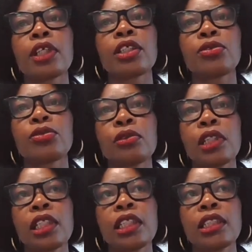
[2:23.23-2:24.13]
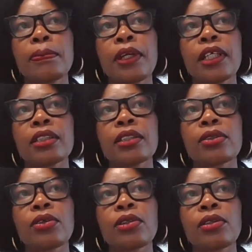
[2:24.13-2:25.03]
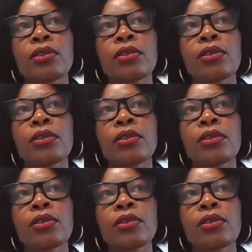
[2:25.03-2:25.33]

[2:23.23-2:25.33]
it really depends on,